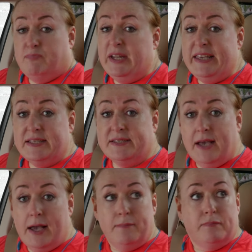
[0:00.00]
Please
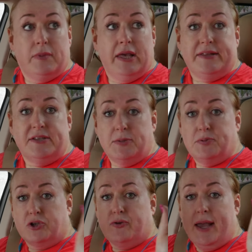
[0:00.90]
um, hit the
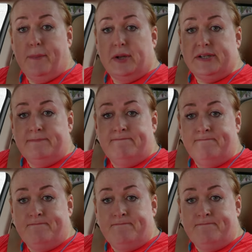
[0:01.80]
subscribe button.